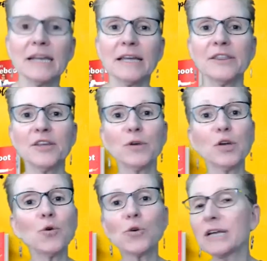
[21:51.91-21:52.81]
the
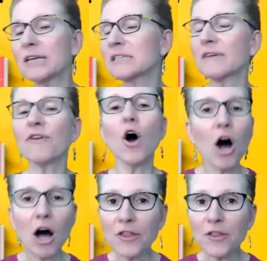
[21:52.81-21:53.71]
recordings of
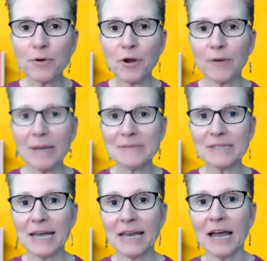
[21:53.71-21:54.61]
all the programs
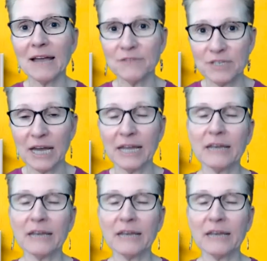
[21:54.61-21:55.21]
that I've done.